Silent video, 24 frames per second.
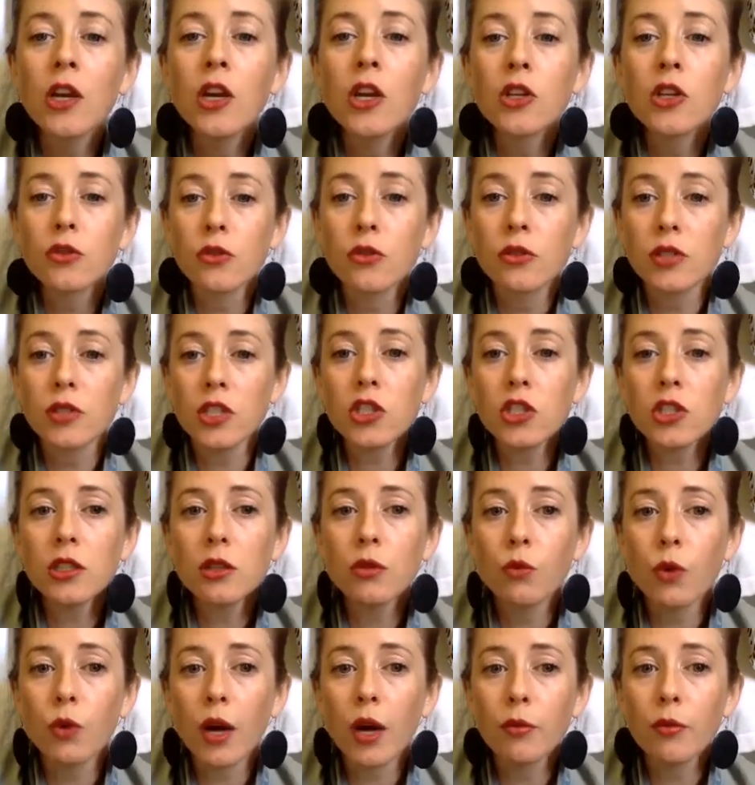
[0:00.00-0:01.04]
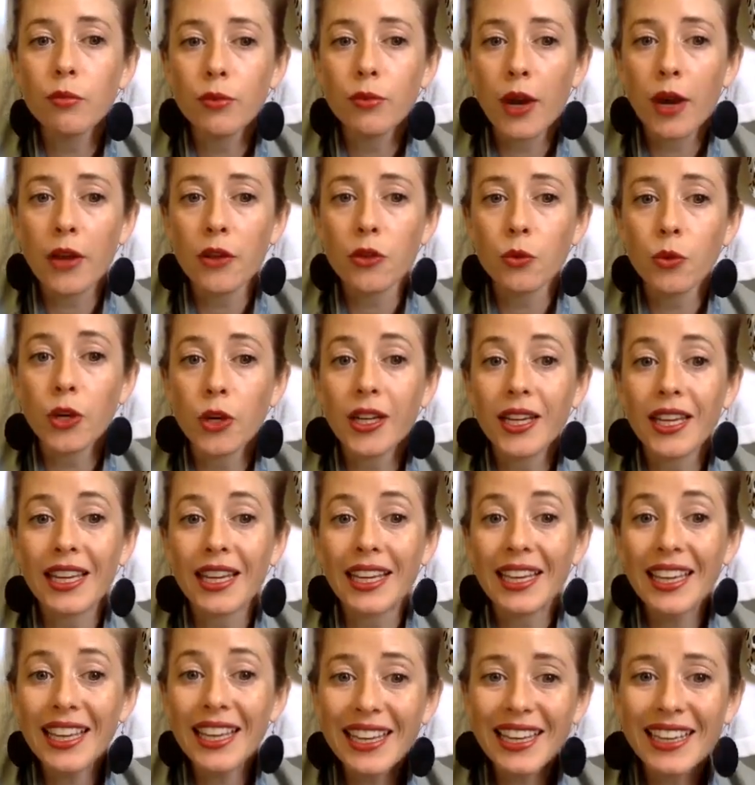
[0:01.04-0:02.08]
So essentially what breath work
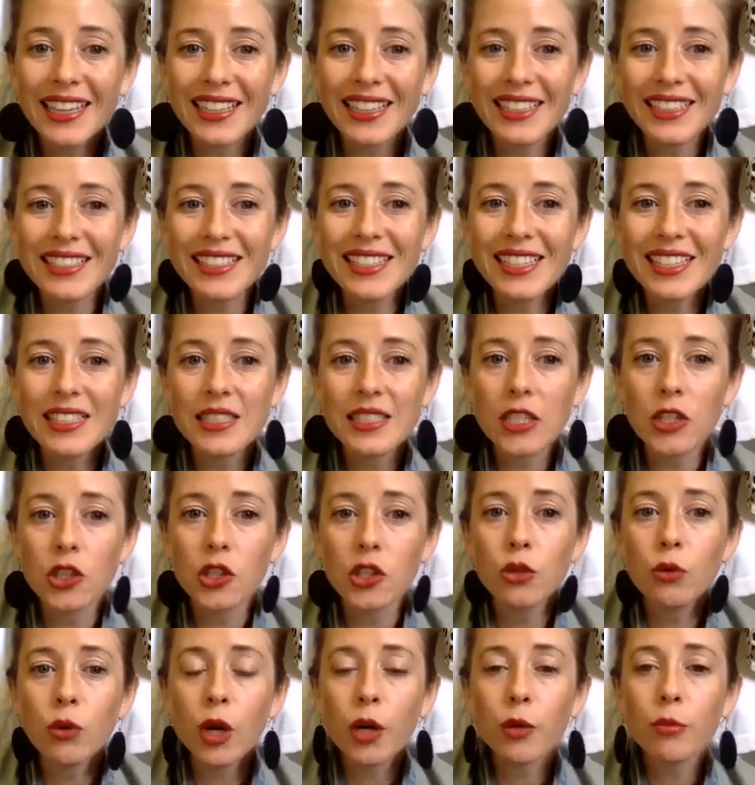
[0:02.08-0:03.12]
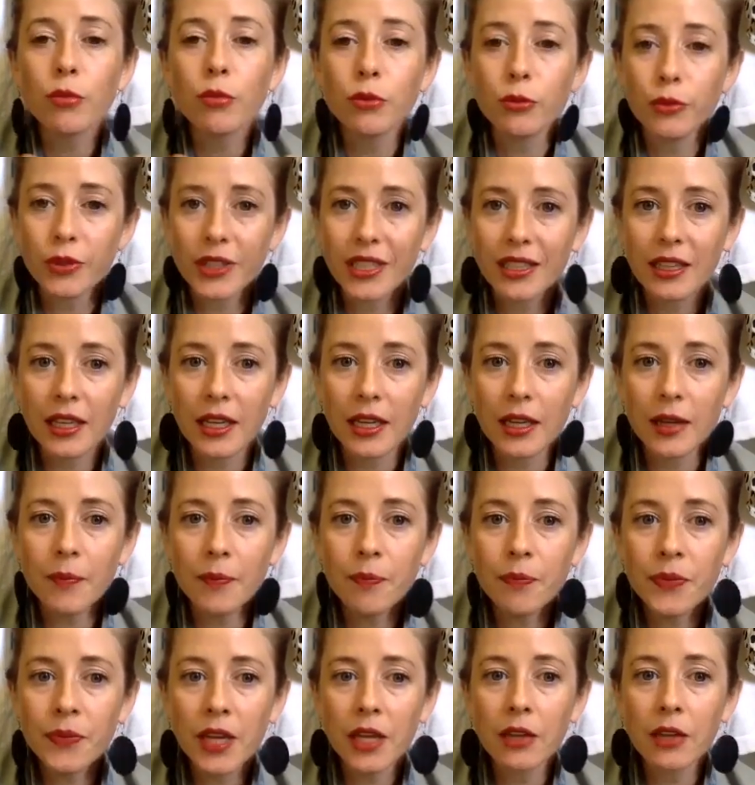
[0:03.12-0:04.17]
is that you are breathing
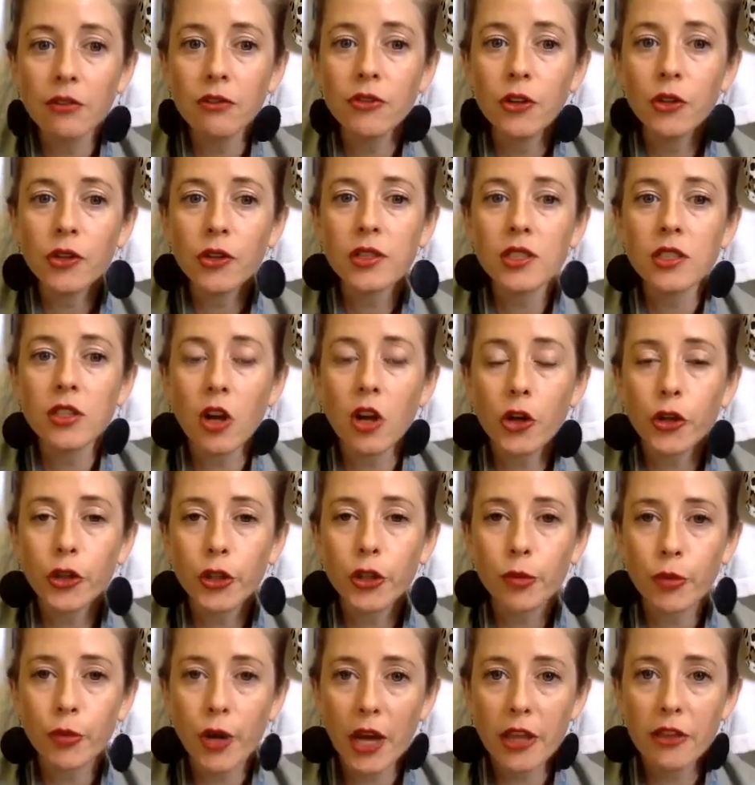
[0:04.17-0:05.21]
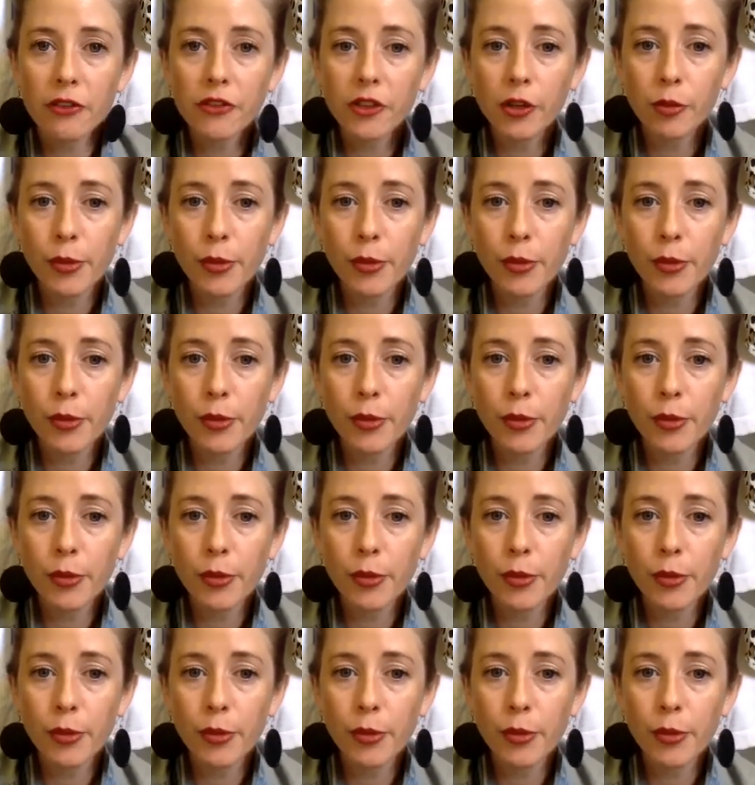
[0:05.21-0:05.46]
and focusing on your breath for a